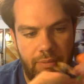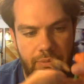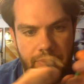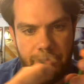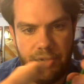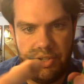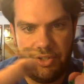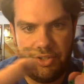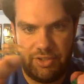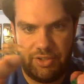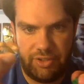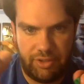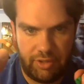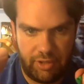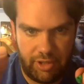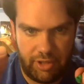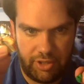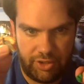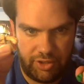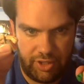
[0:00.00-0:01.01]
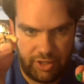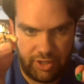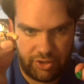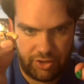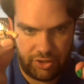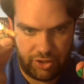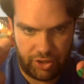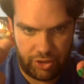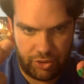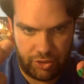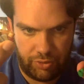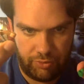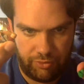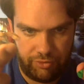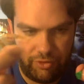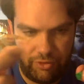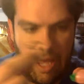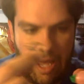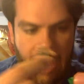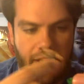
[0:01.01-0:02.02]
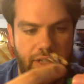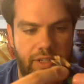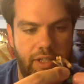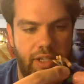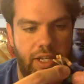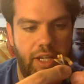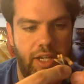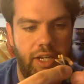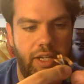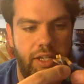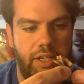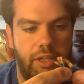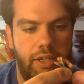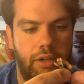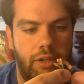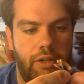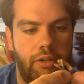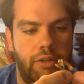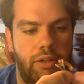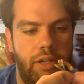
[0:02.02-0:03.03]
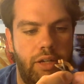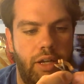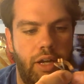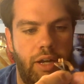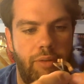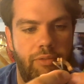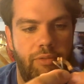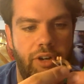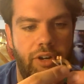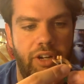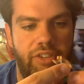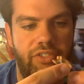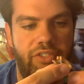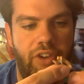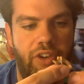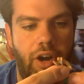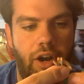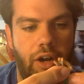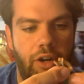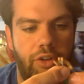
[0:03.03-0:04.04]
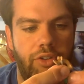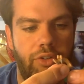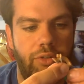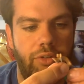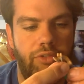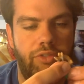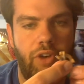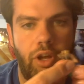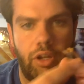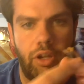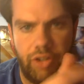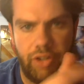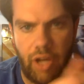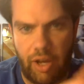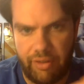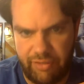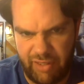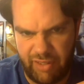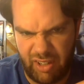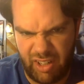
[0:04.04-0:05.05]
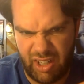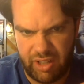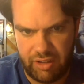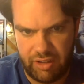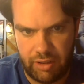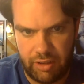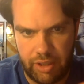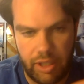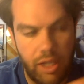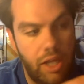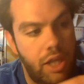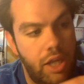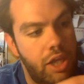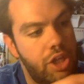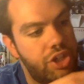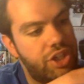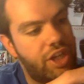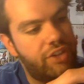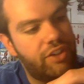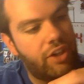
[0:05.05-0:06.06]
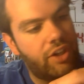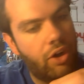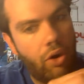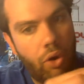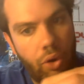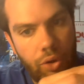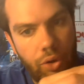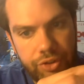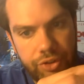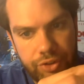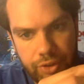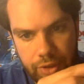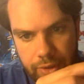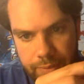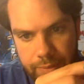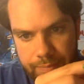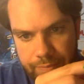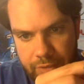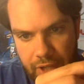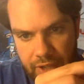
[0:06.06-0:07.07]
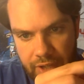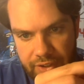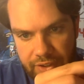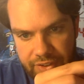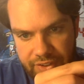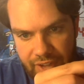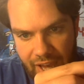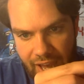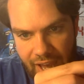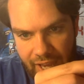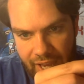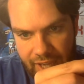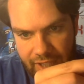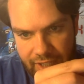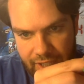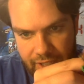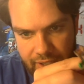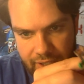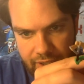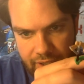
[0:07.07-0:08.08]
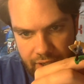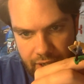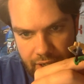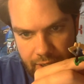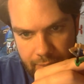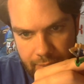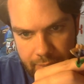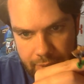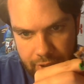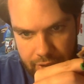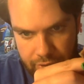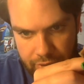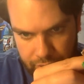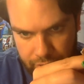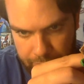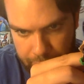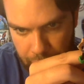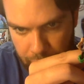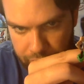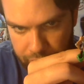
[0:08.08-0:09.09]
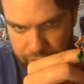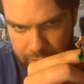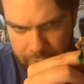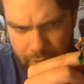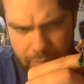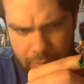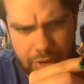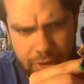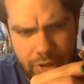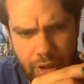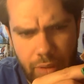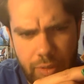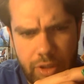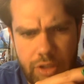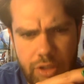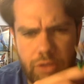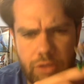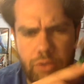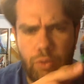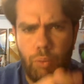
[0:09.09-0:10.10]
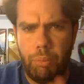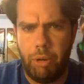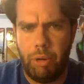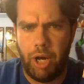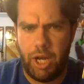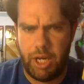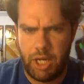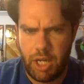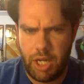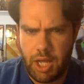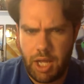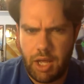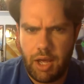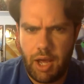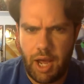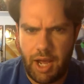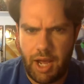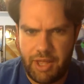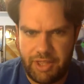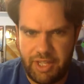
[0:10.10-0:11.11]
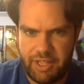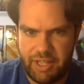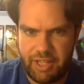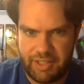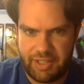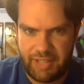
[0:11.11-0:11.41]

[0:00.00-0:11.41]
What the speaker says: This thing is just like too fat to get in here very far, so it falls off very easily. She has like a holster on the side that it's supposed to be able to go into, but I think that's